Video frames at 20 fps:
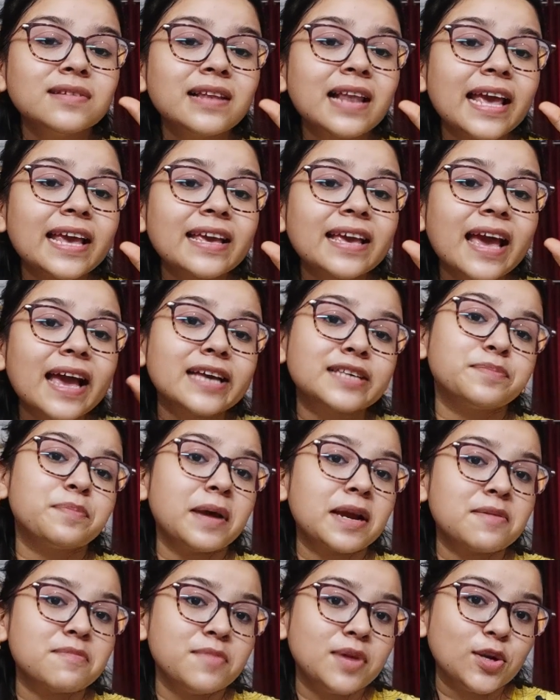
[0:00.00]
like
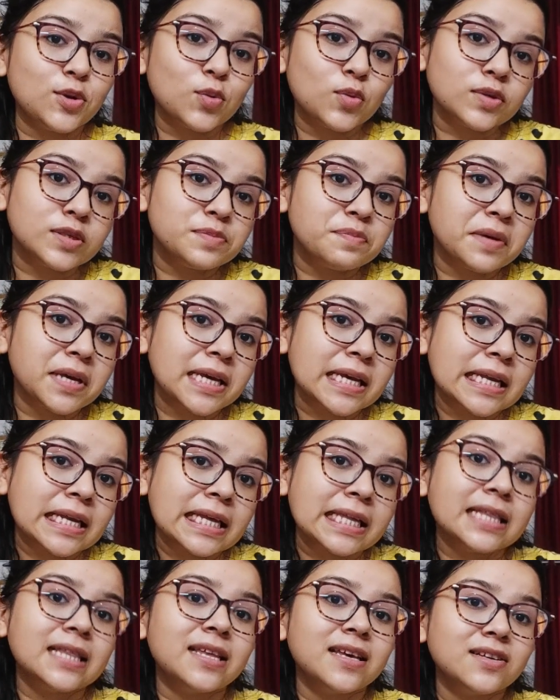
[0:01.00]
expect me to speak in
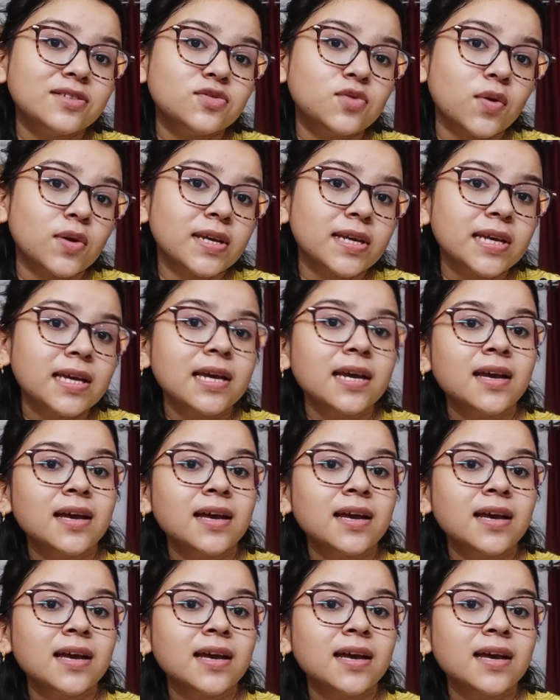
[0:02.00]
Hindi. Sorry.